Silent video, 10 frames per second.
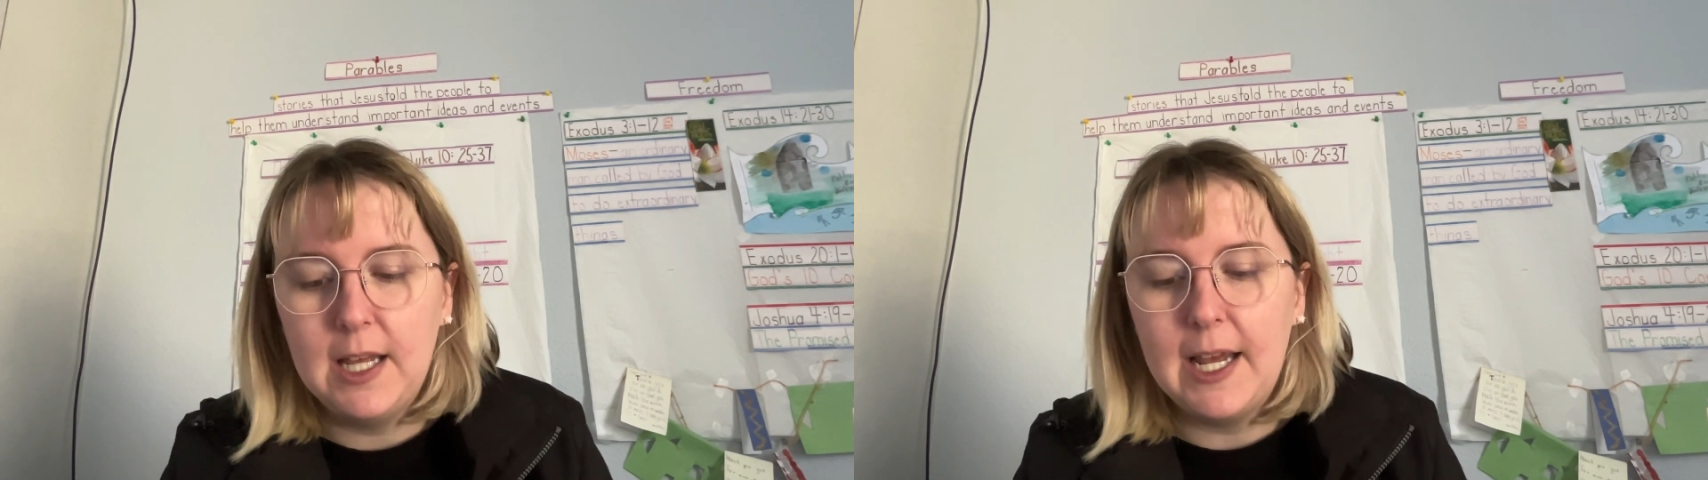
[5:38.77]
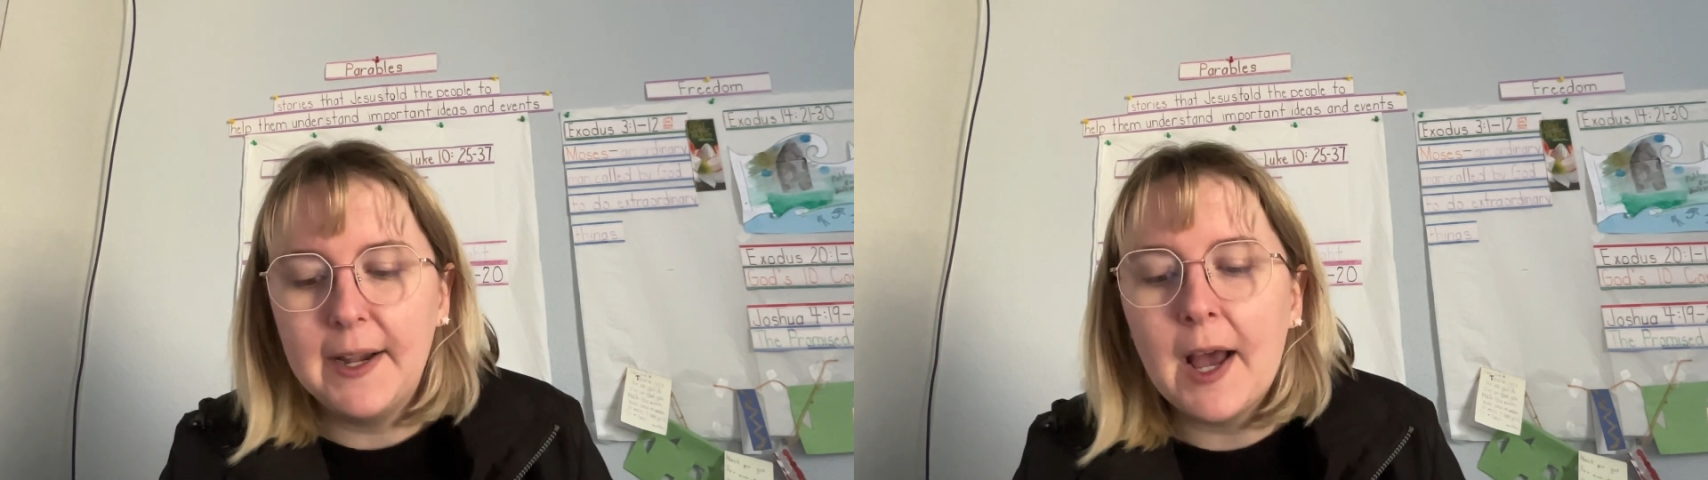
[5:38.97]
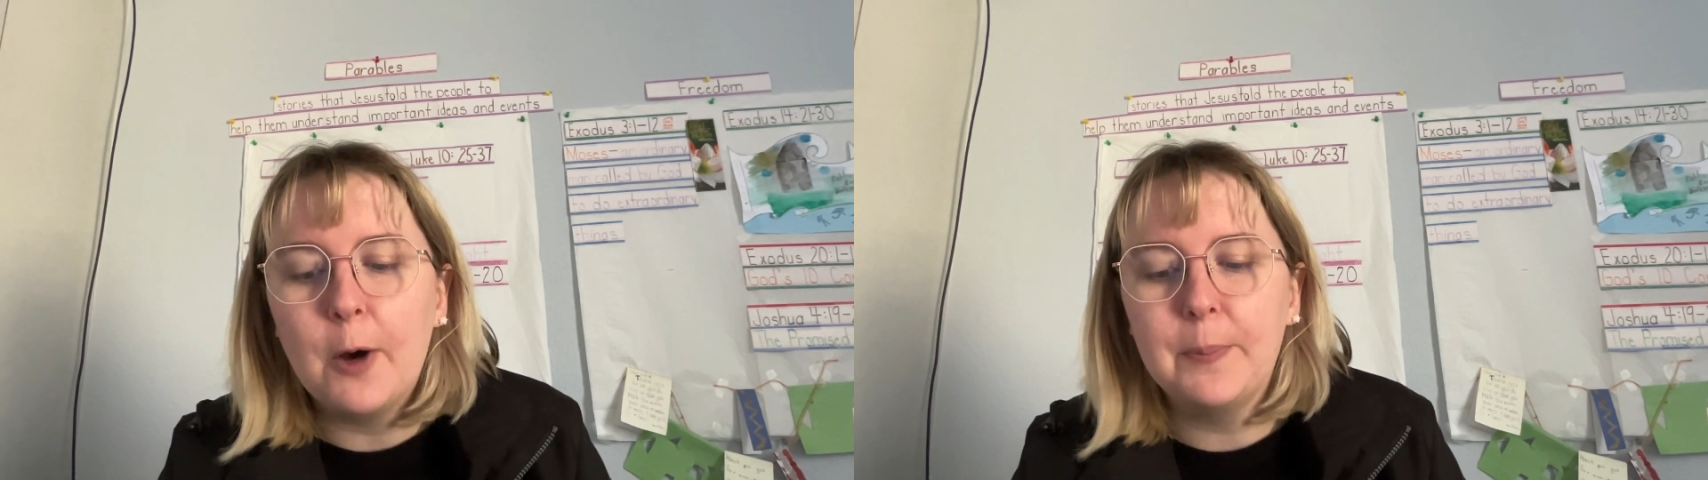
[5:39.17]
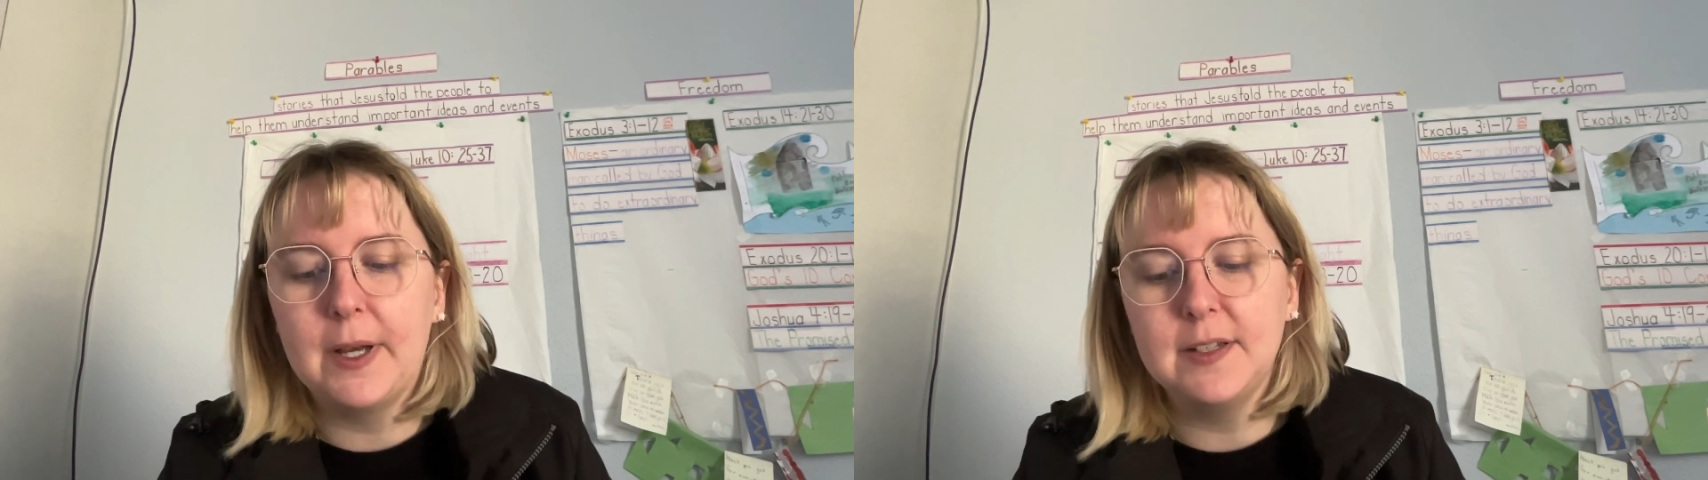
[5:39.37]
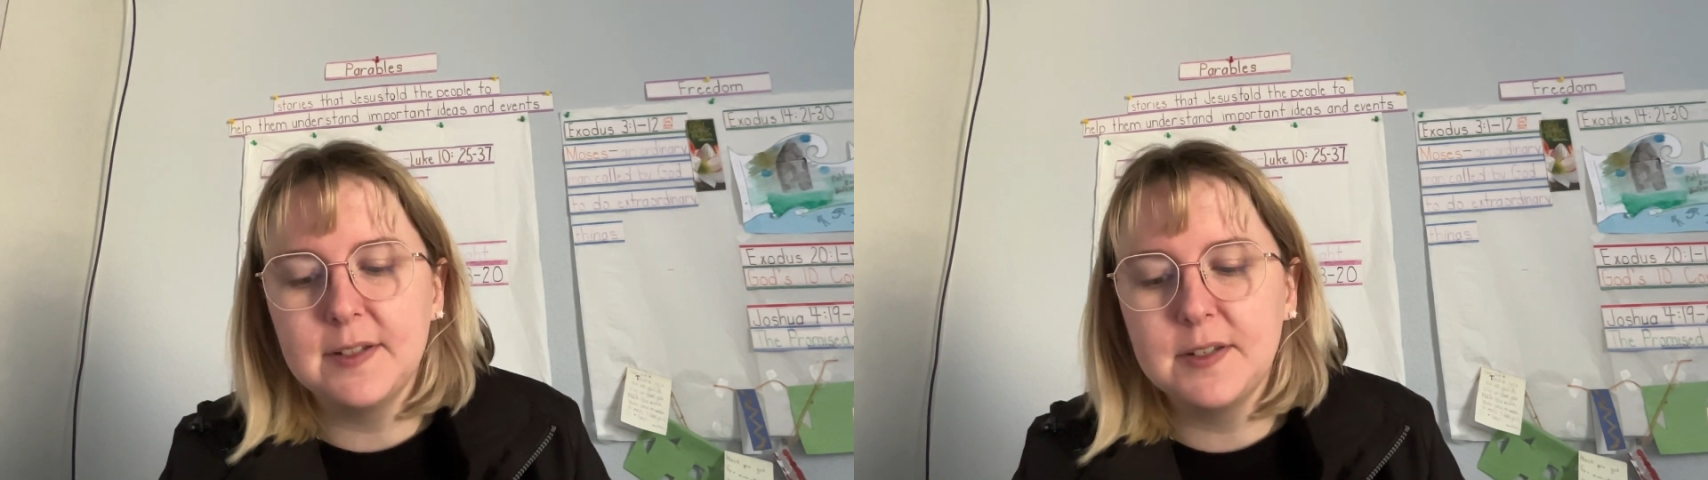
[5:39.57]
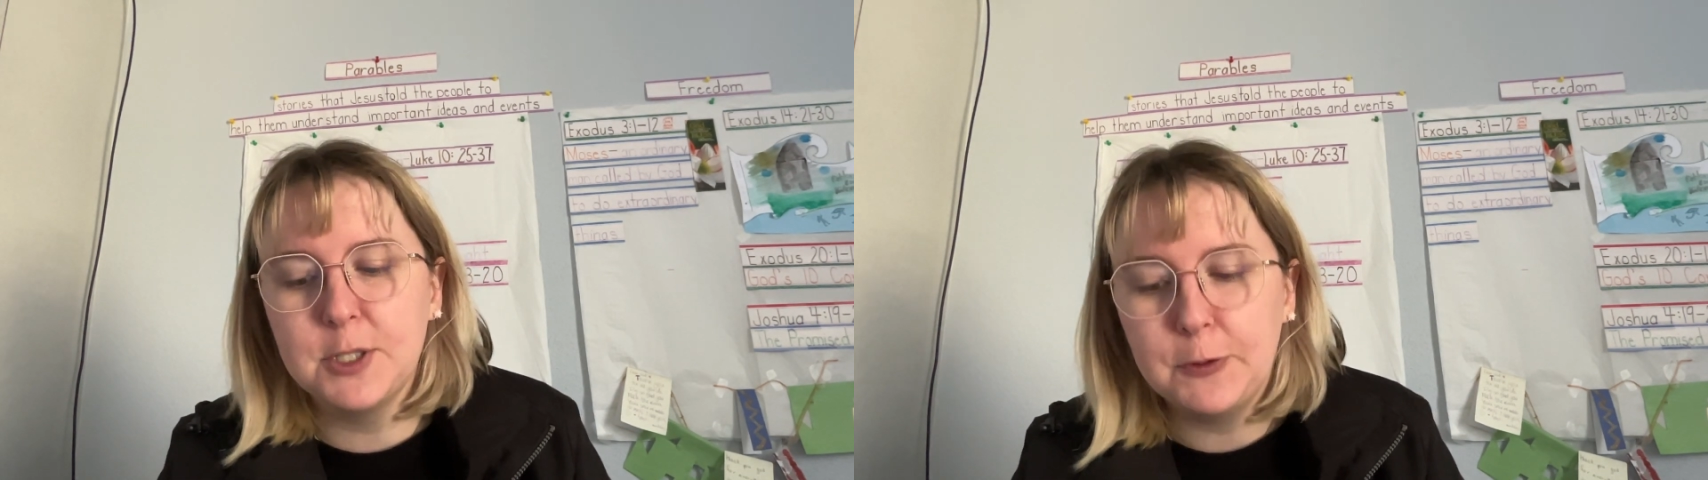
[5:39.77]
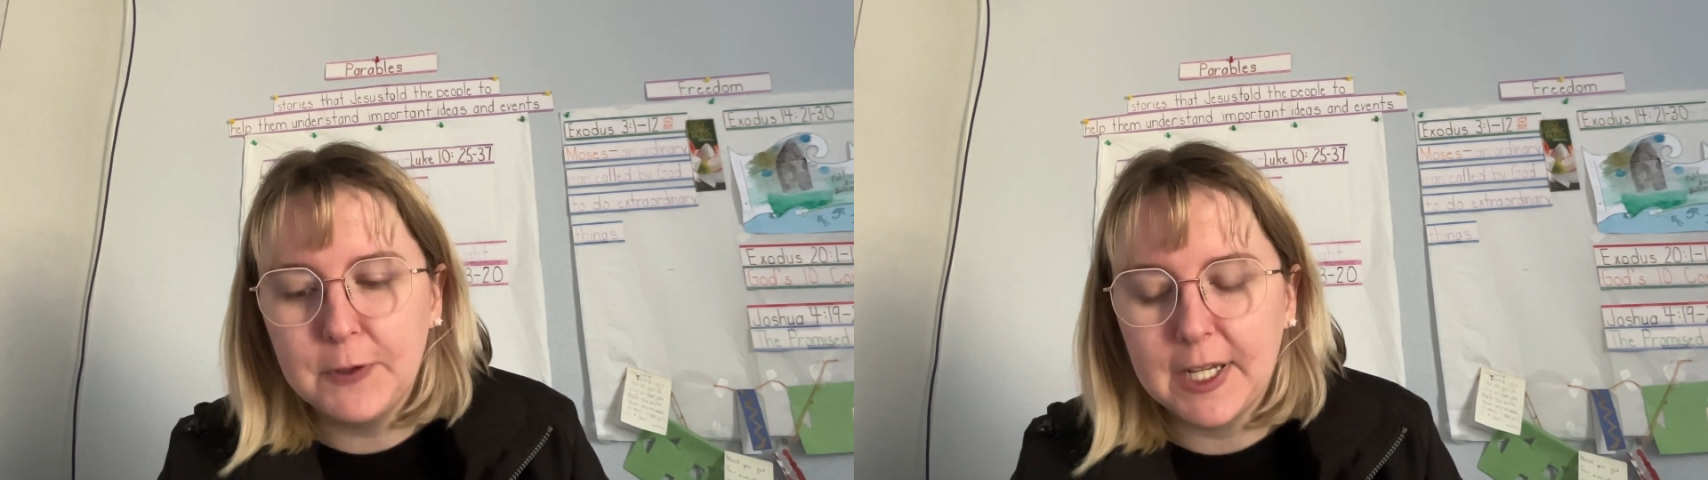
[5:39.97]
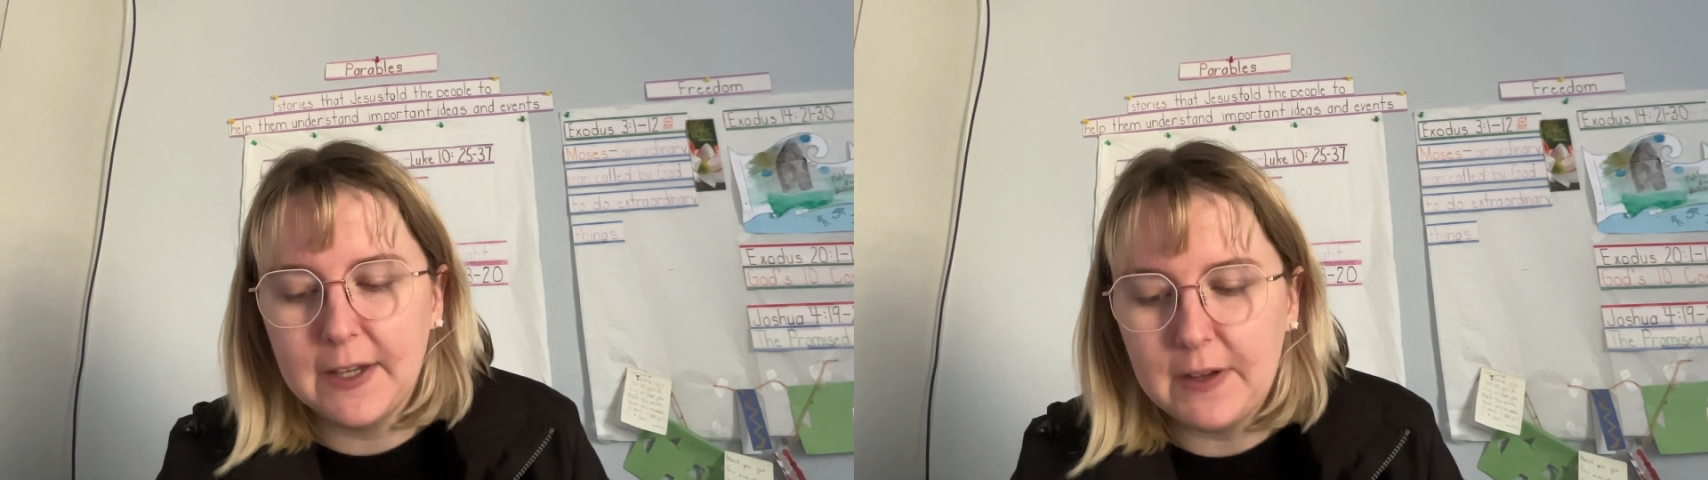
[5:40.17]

And help us to forgive